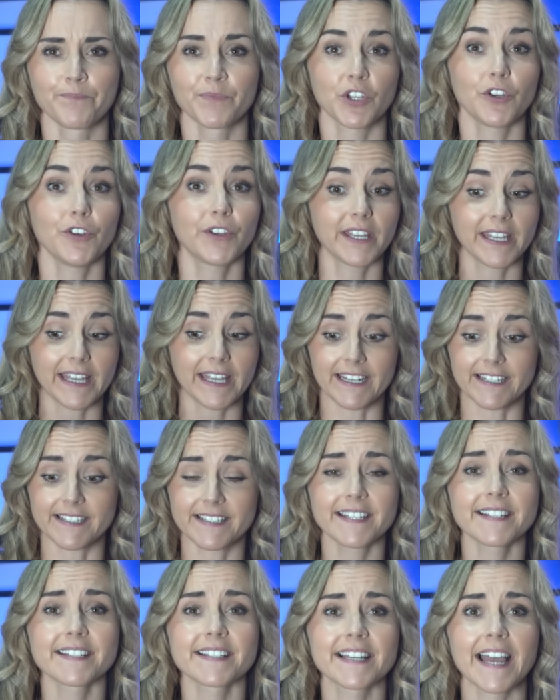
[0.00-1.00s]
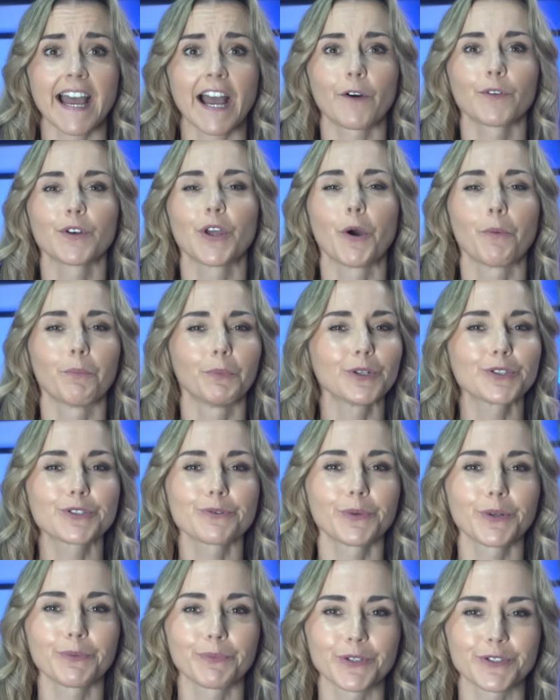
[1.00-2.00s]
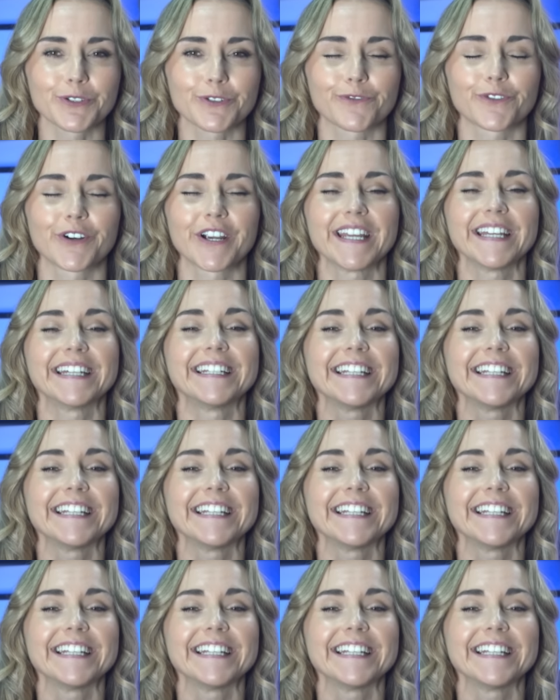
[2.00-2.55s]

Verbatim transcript: You can get a discount, multiple months free,